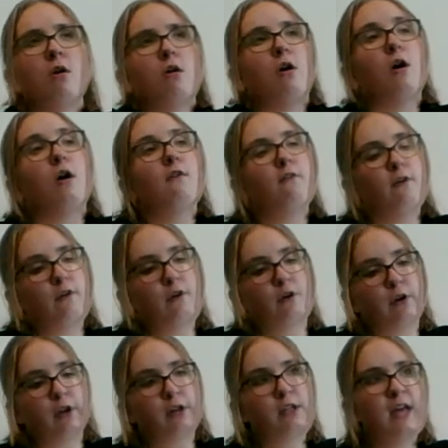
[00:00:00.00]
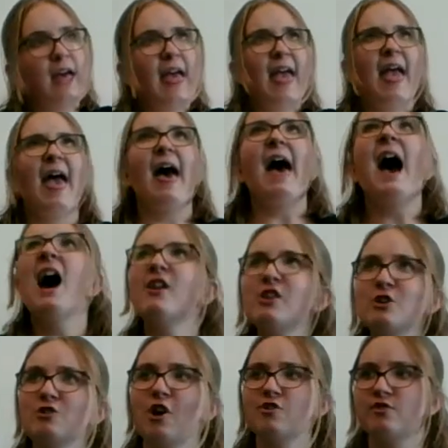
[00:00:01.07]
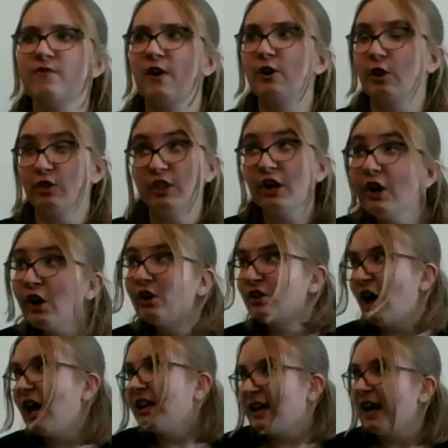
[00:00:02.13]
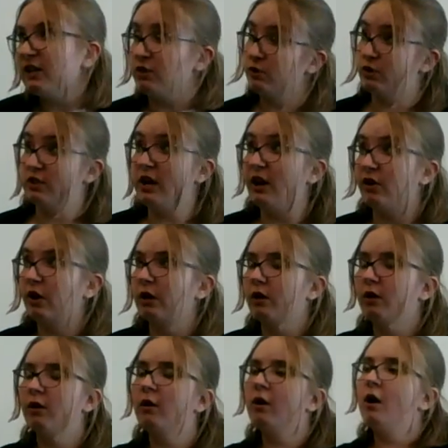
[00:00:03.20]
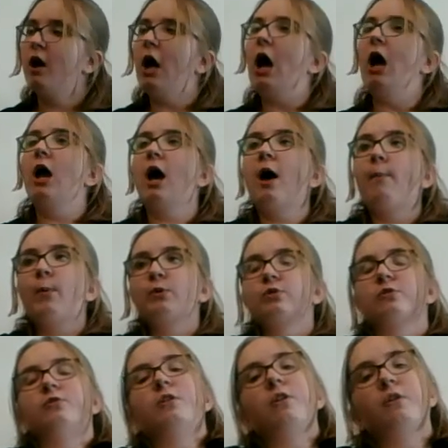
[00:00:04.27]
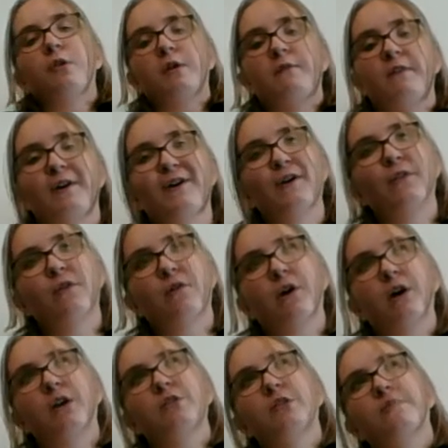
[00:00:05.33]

I've heard it. How do you know you've heard it? There are a lot of guys who stutter. I happen to know that of all the guys